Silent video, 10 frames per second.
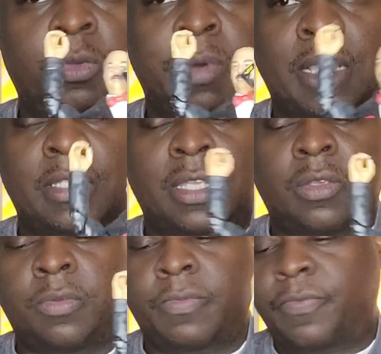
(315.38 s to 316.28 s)
You'll probably see
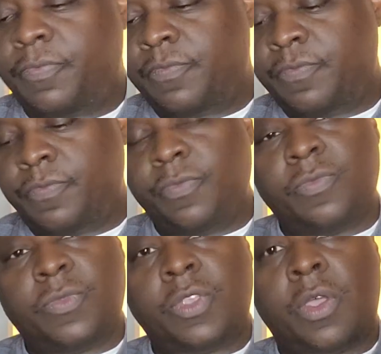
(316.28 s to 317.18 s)
them.
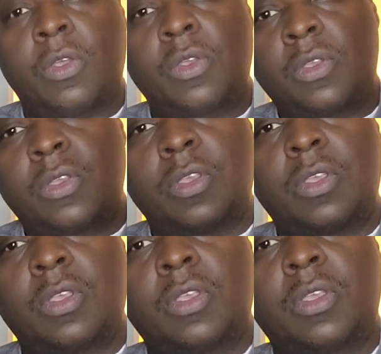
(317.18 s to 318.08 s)
So,
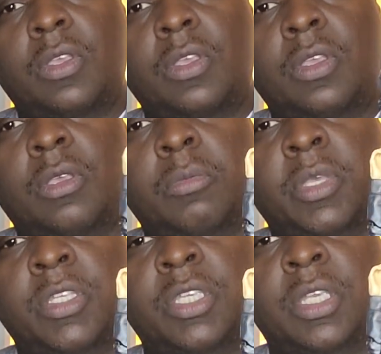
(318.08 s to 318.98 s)

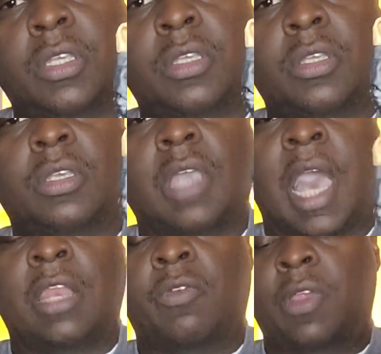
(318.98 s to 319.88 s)
Mean Gene,
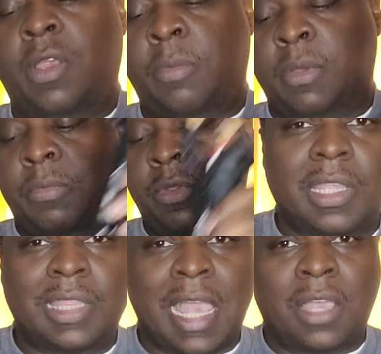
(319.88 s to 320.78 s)
honorary member.
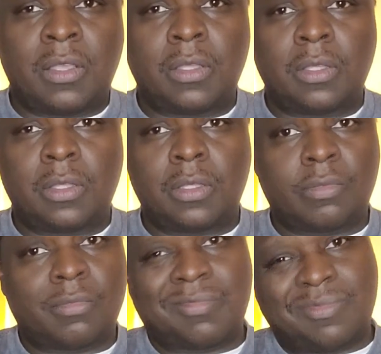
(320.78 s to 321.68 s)
Now,
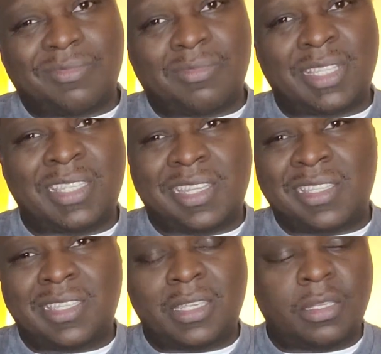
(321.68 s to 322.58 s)
let's get
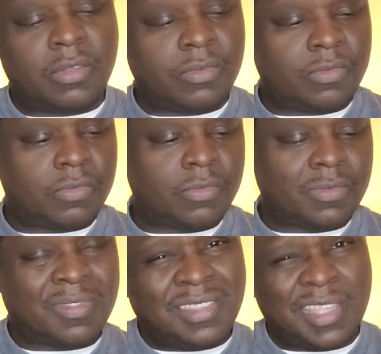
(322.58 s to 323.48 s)
into
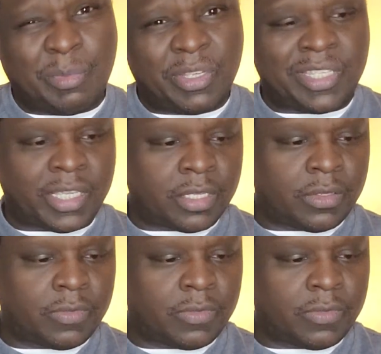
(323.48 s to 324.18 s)
number 10.